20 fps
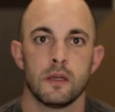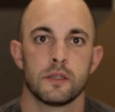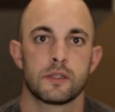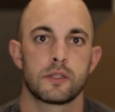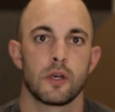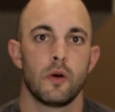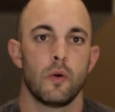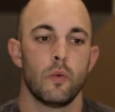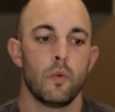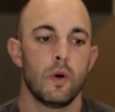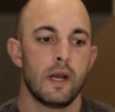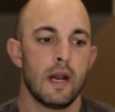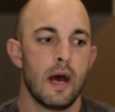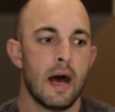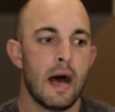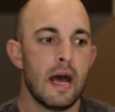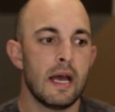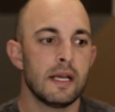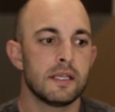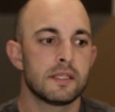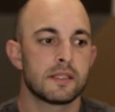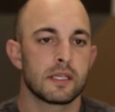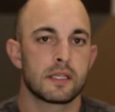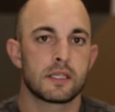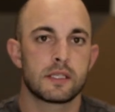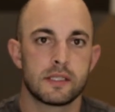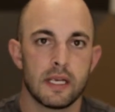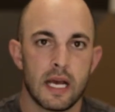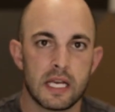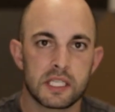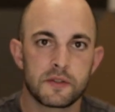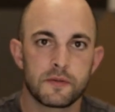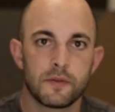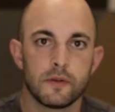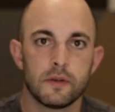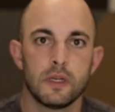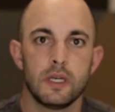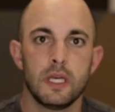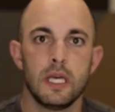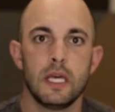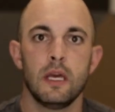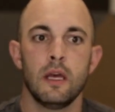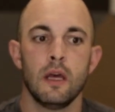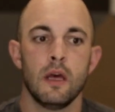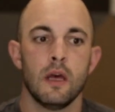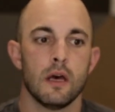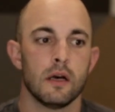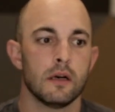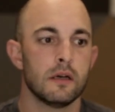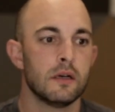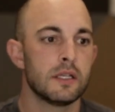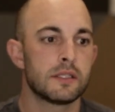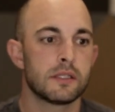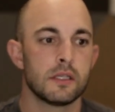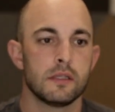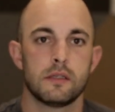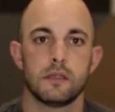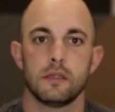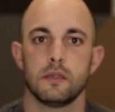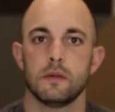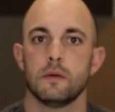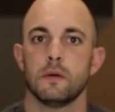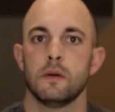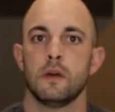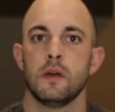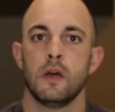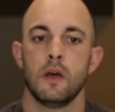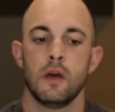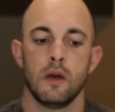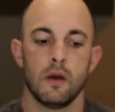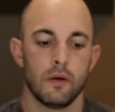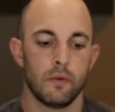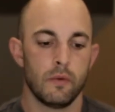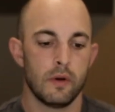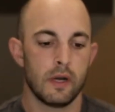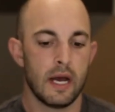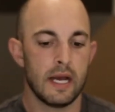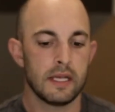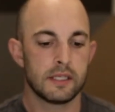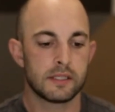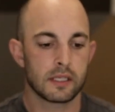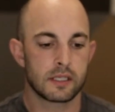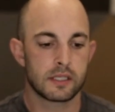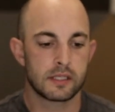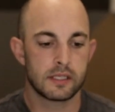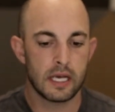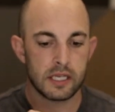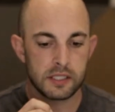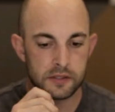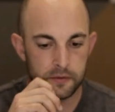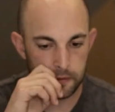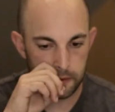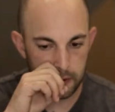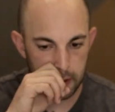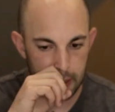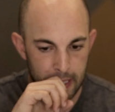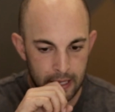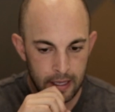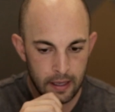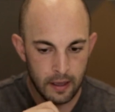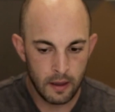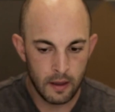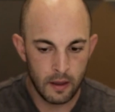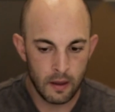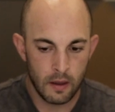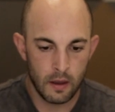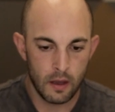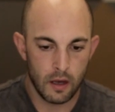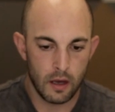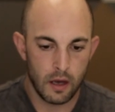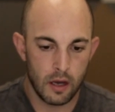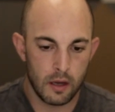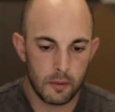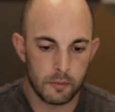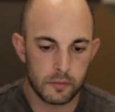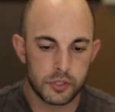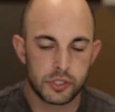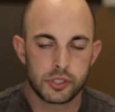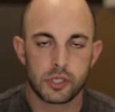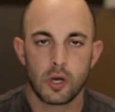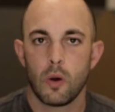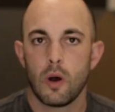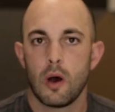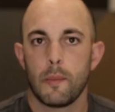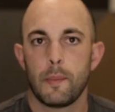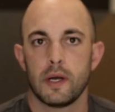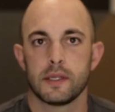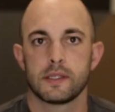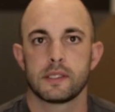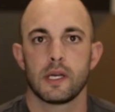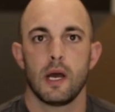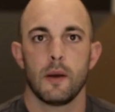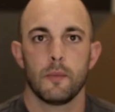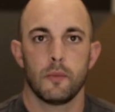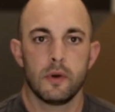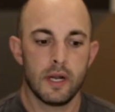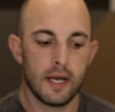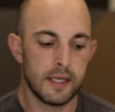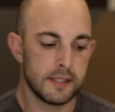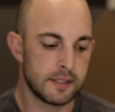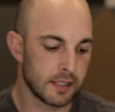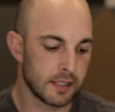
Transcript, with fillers: So when I successfully listen to you, when I successfully um, show up on time, when I